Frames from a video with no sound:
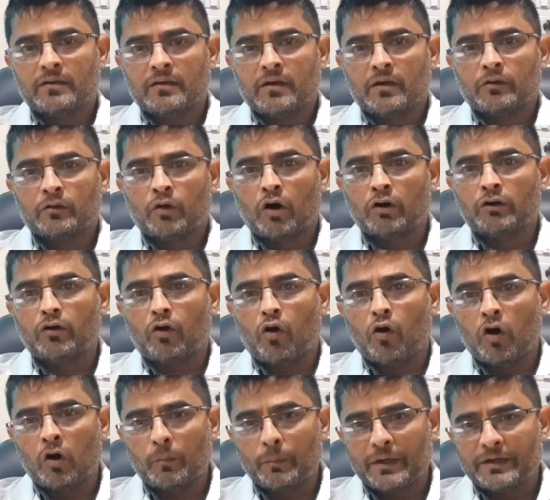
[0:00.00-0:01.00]
Not
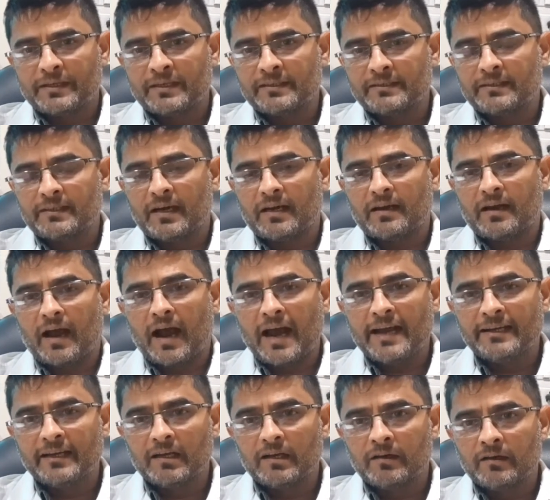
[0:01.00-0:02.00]
all patients are
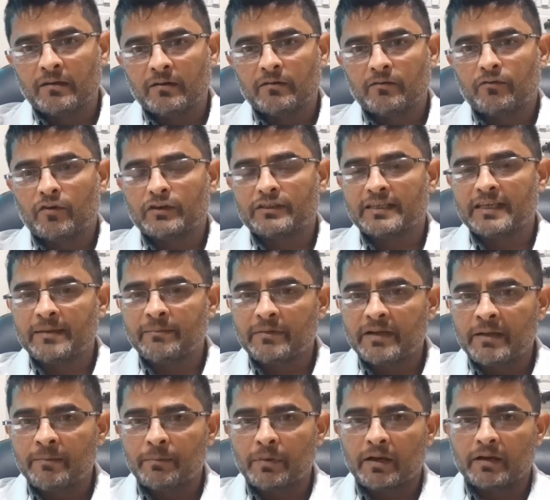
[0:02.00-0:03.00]
ideal for same-day
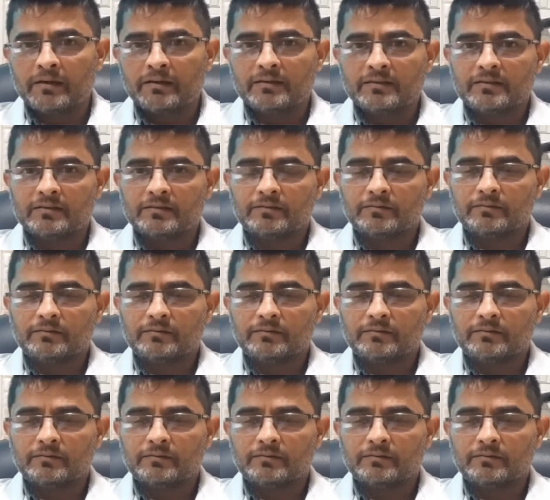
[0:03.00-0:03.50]
implants.